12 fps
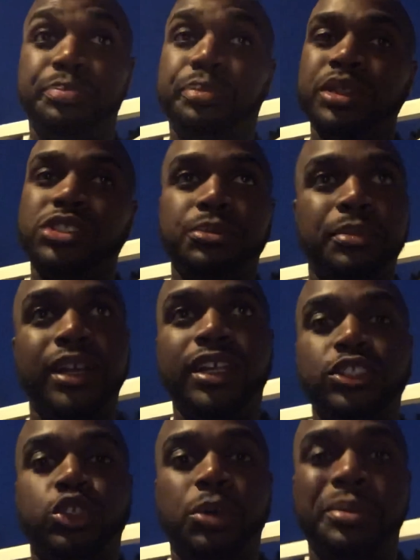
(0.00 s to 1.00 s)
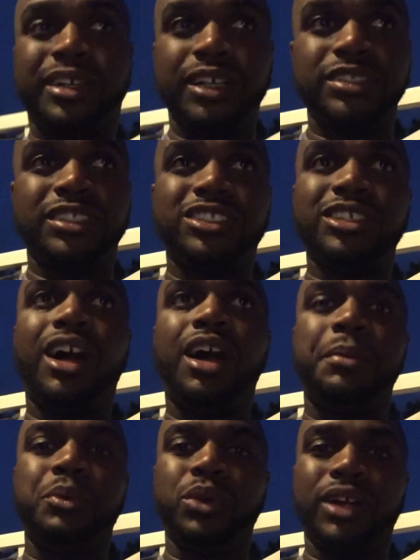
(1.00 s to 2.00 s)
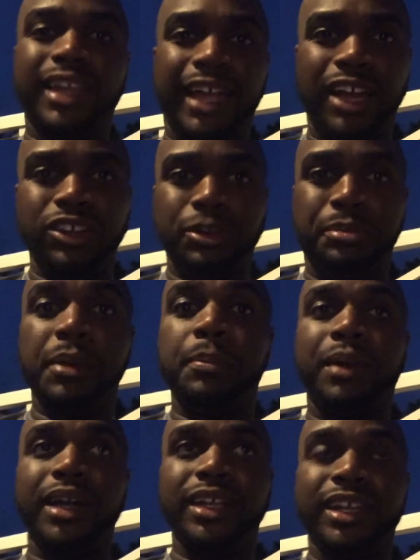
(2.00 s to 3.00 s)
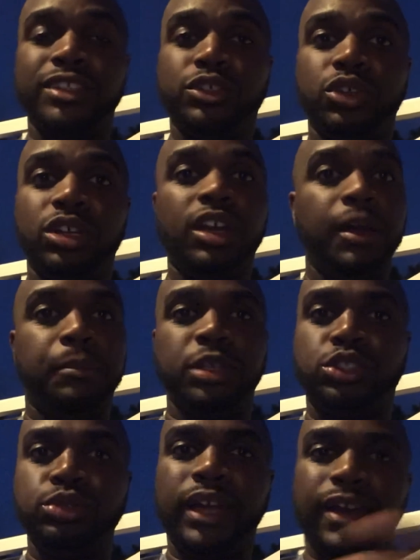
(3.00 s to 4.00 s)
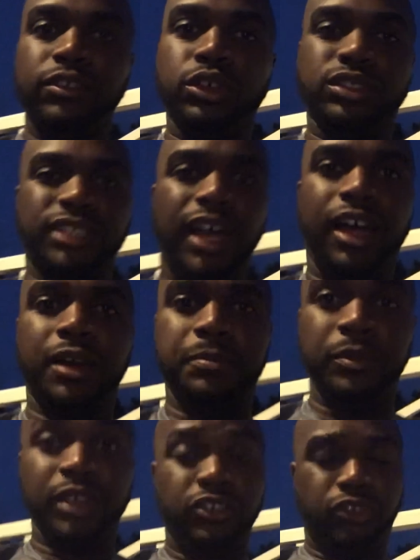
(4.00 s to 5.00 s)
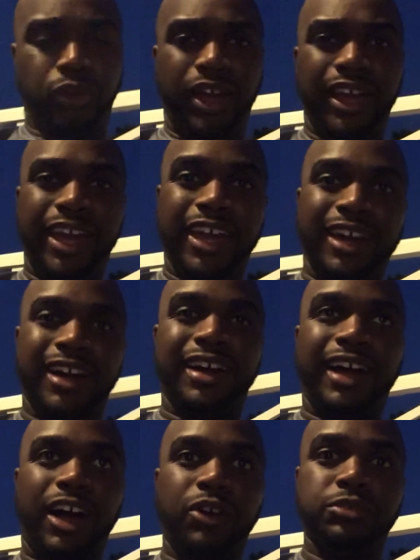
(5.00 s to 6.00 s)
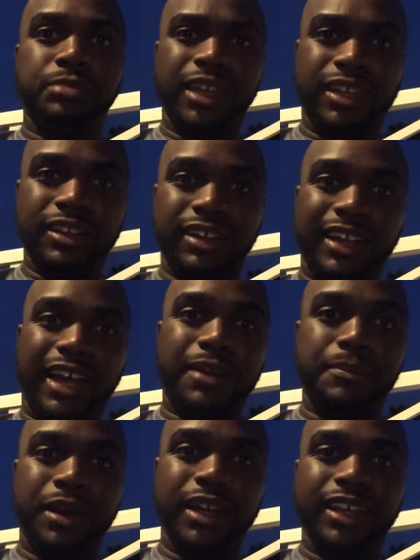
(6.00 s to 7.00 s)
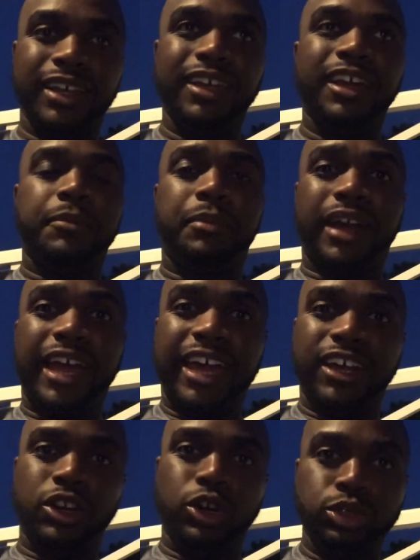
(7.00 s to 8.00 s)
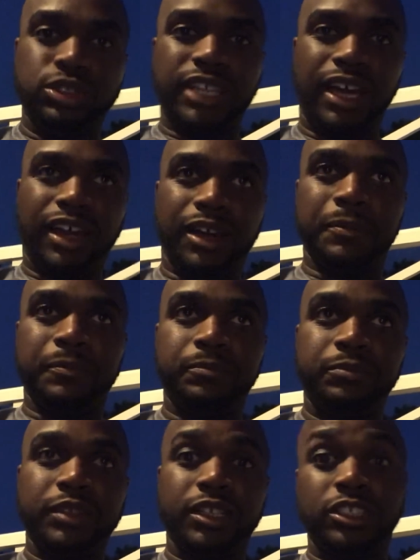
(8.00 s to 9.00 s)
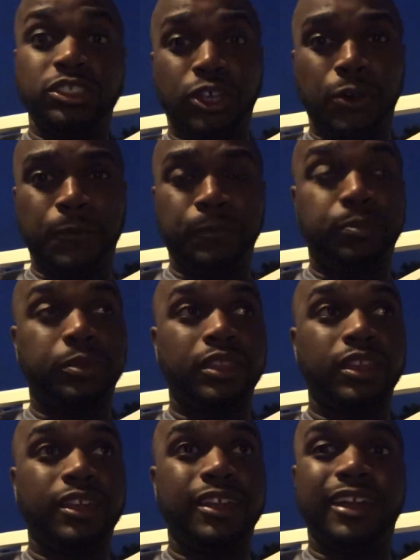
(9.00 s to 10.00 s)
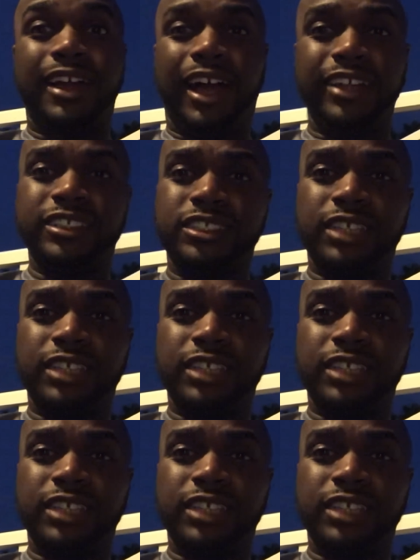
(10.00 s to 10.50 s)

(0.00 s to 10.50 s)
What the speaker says: put your money into it because the job will allow you to put money into it, but you have no time. So I was making a lot of money, but I had no time. So I'm